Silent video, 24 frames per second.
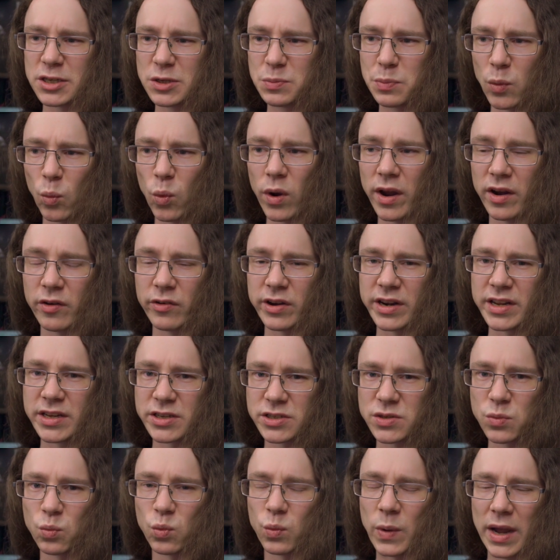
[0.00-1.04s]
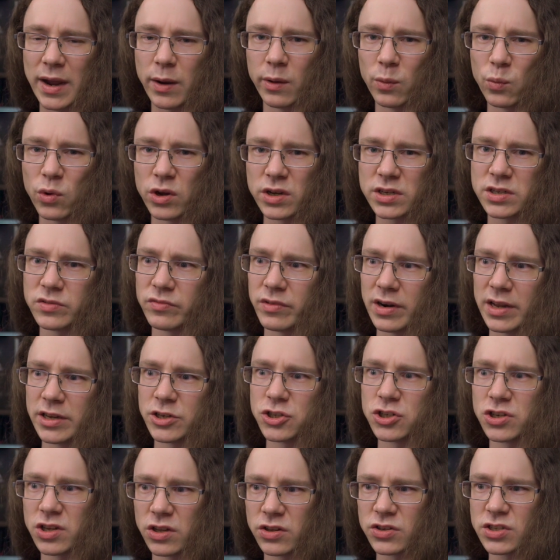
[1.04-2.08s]
but where it is and how it works in relation
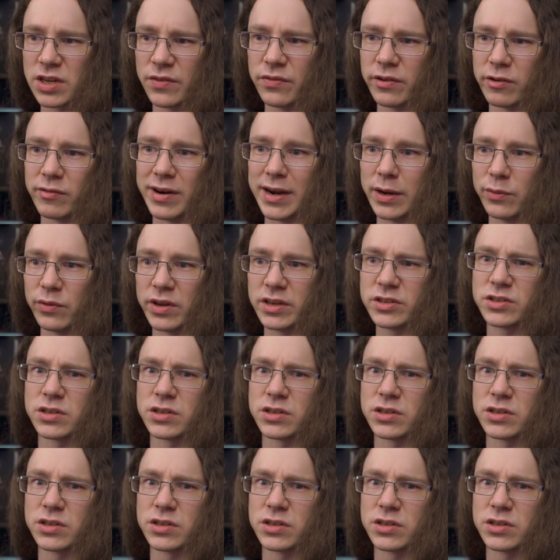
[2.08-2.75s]
to the stuff around it,